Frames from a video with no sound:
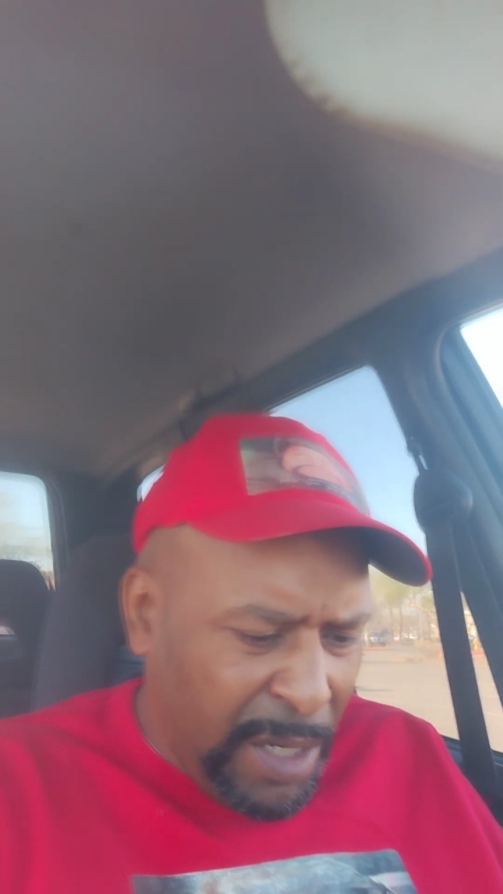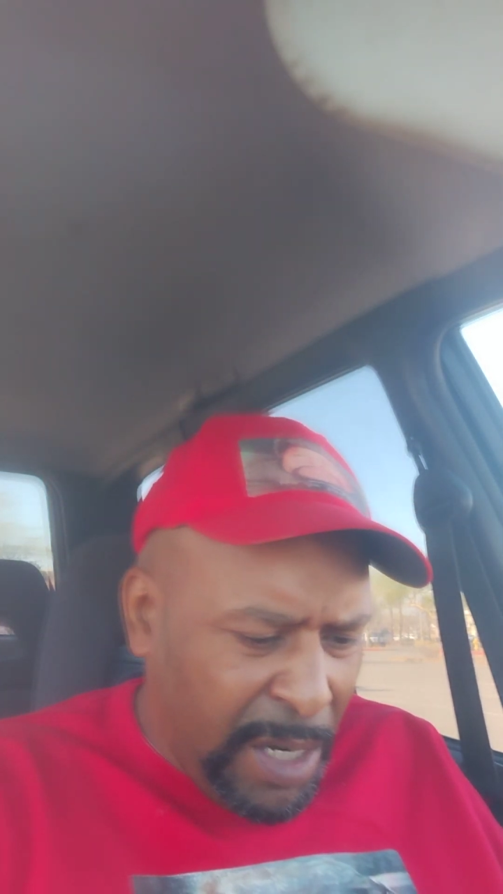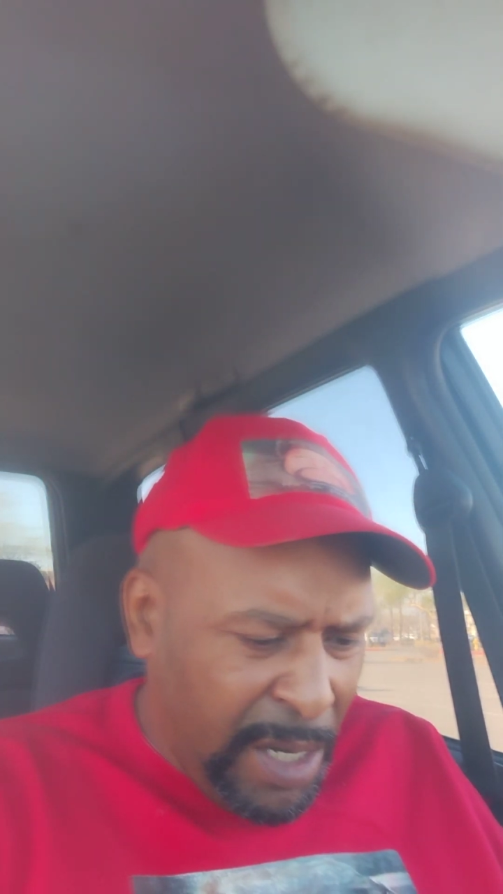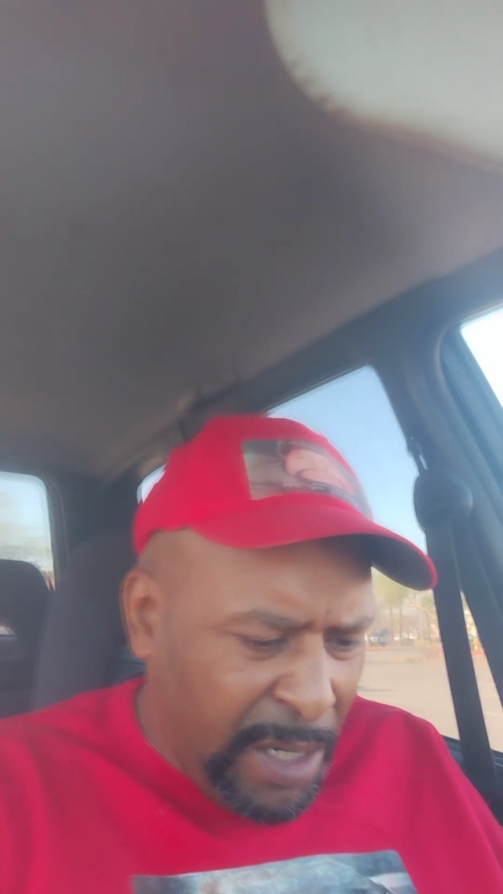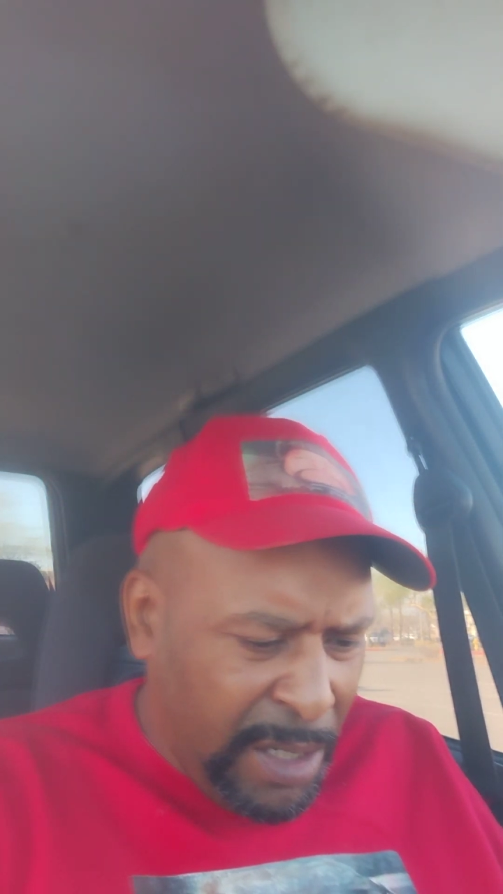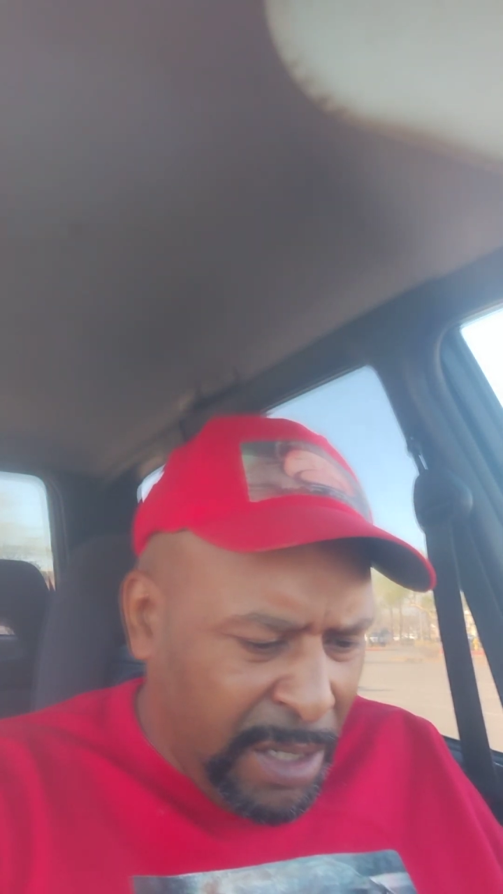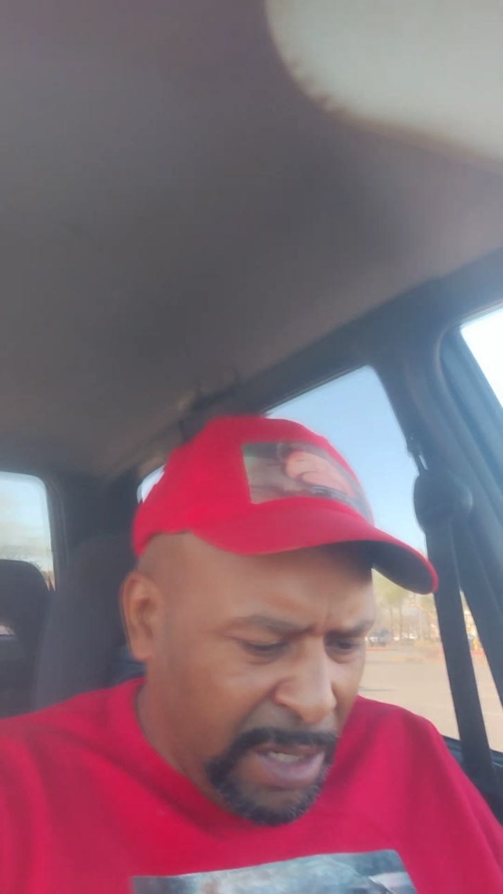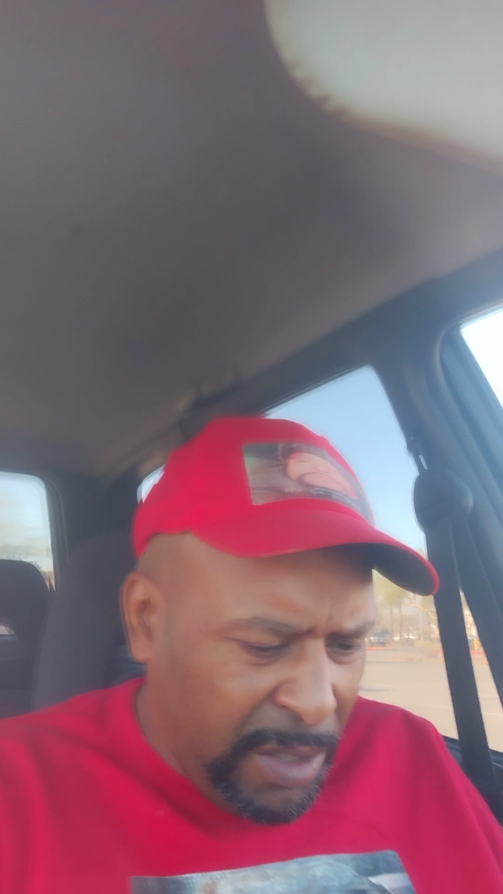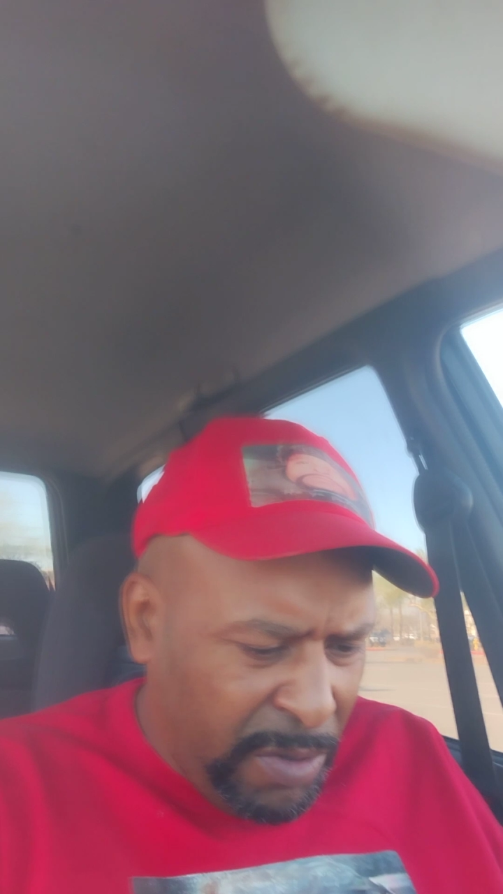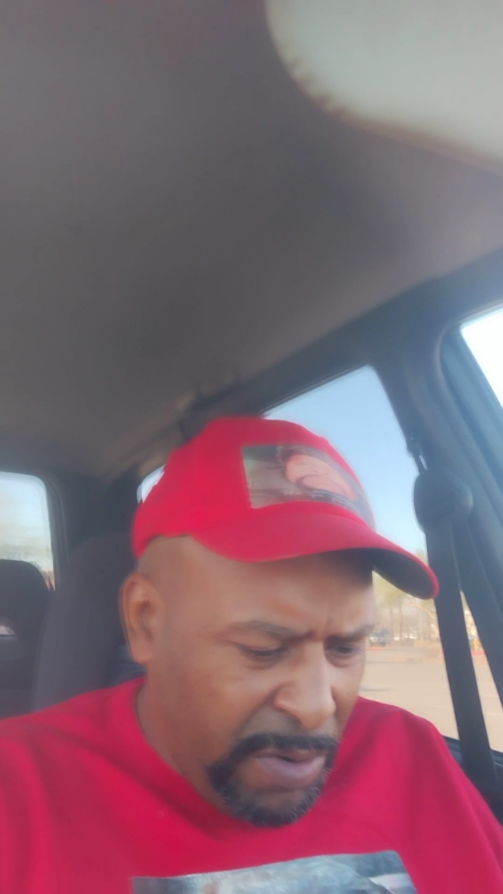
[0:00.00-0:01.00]
like I had to
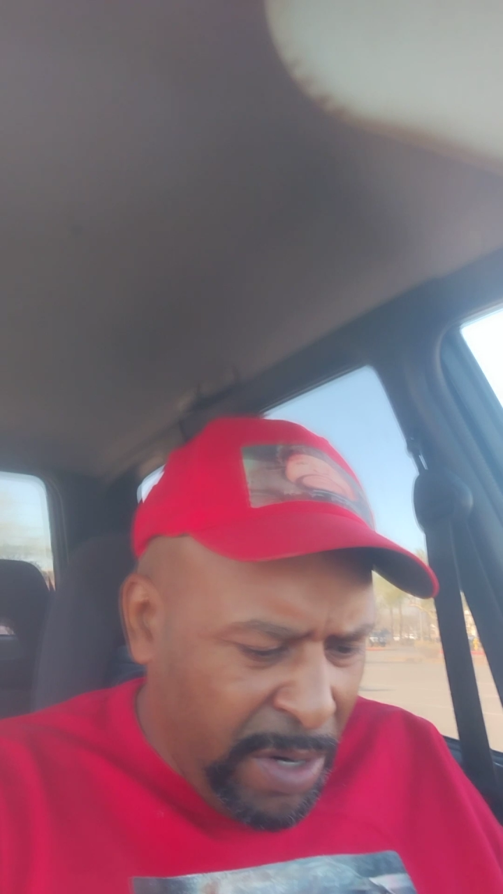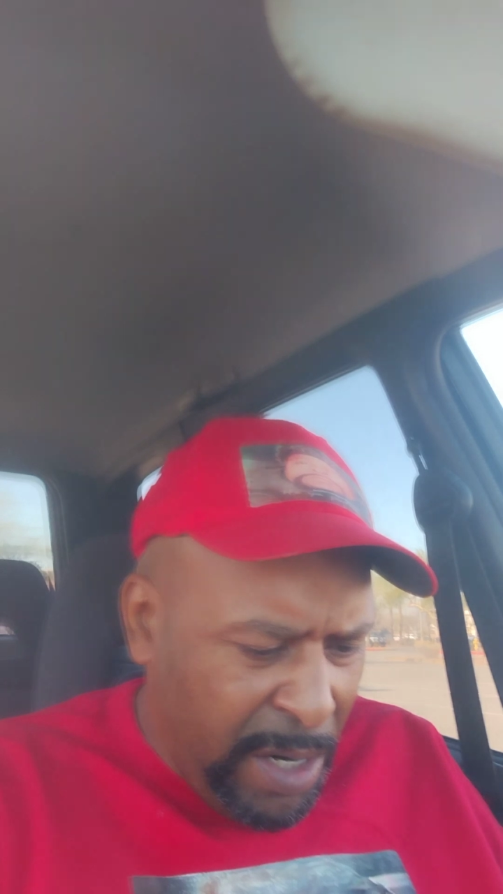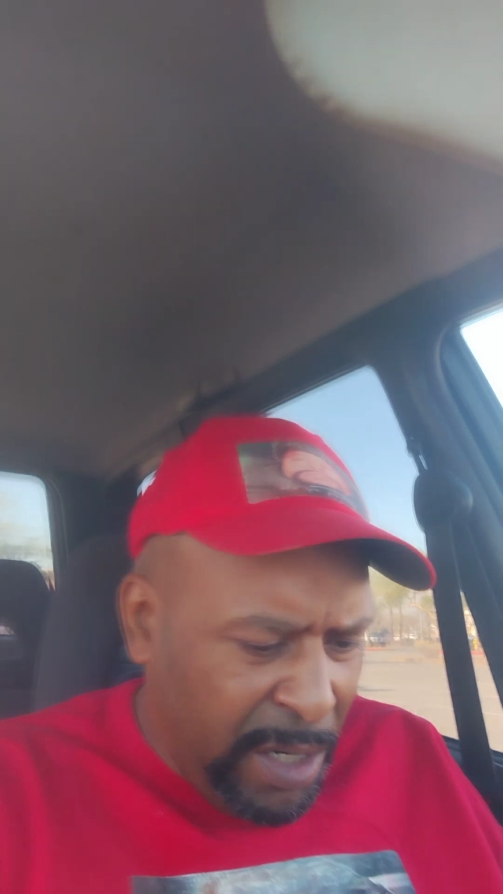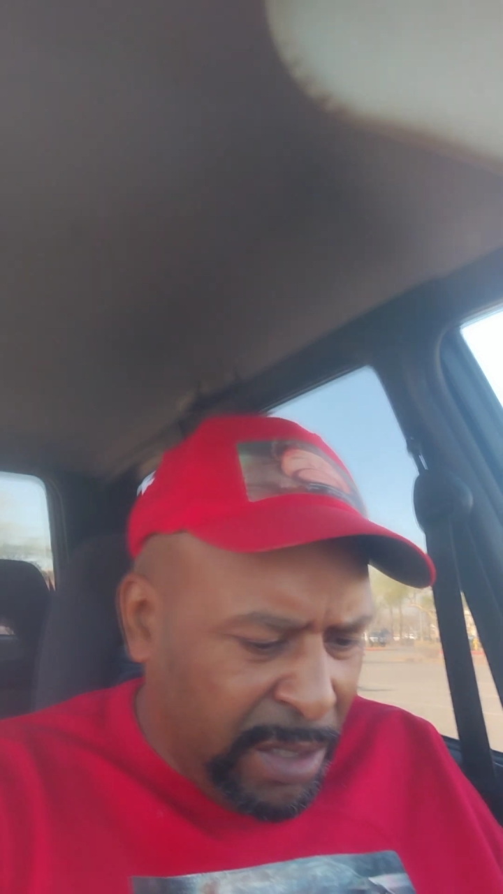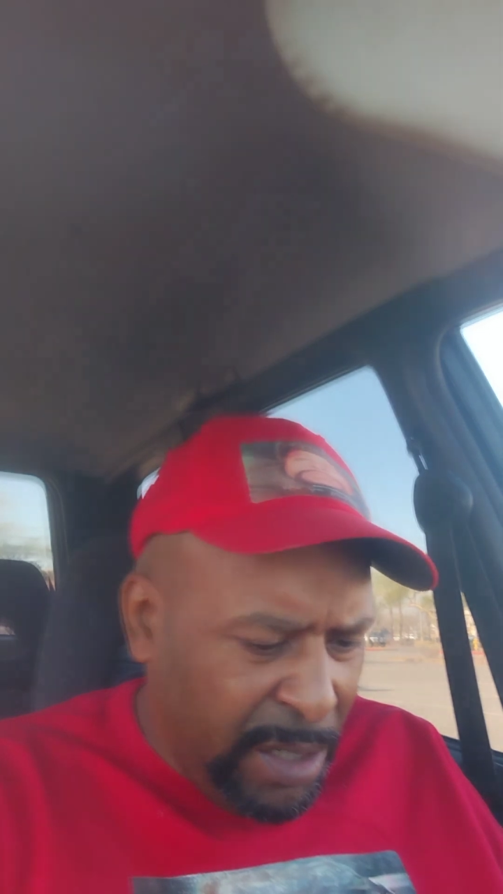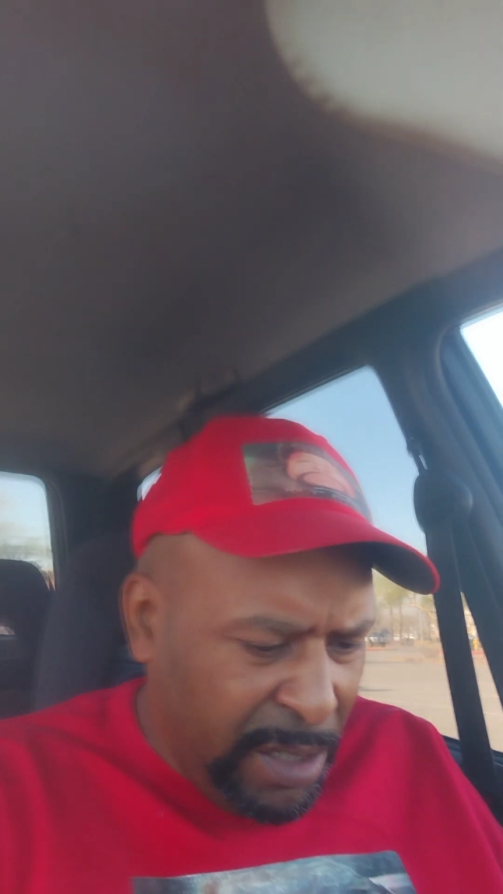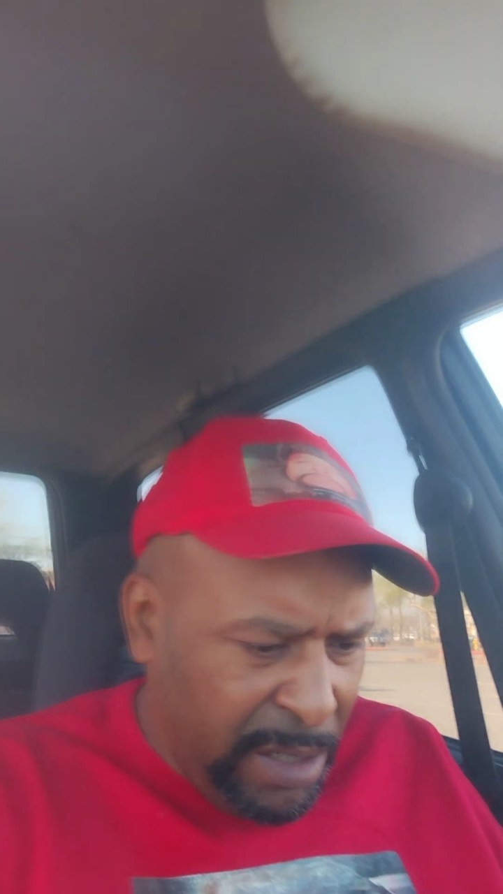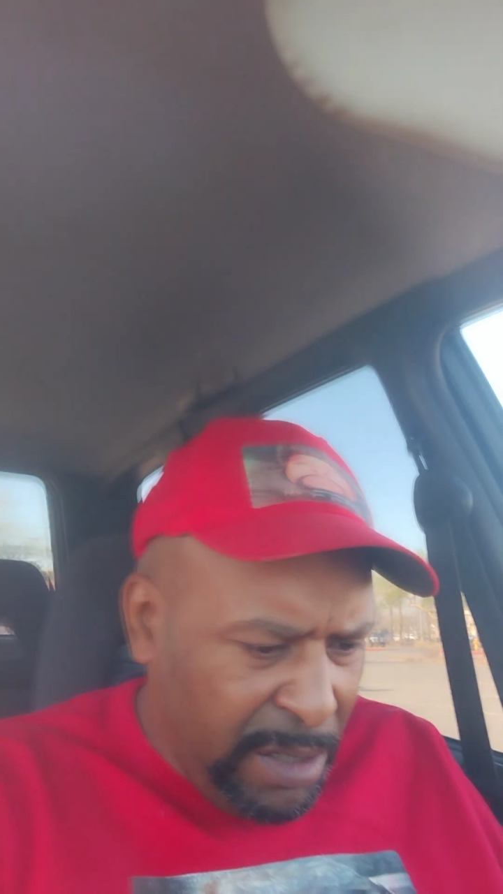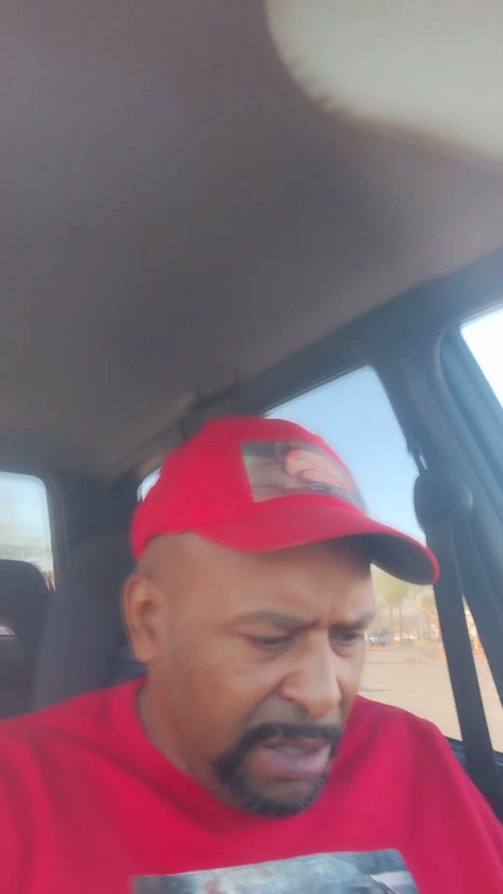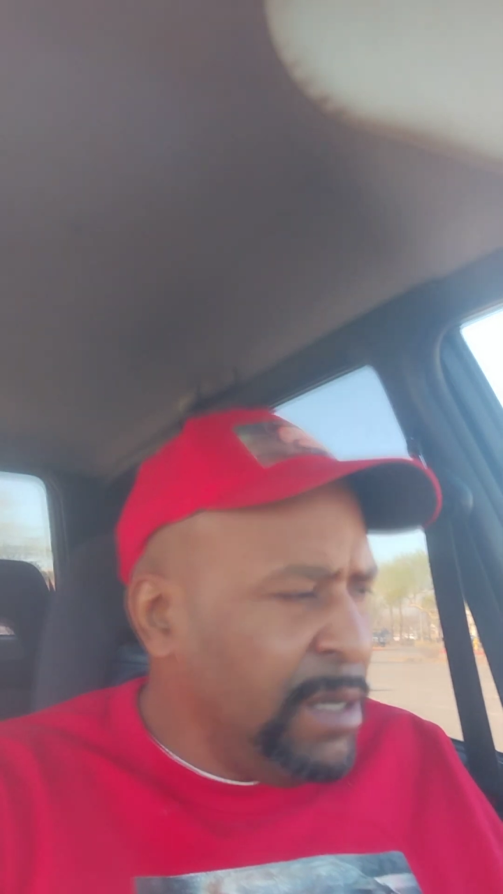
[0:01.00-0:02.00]
tell a square ass nigga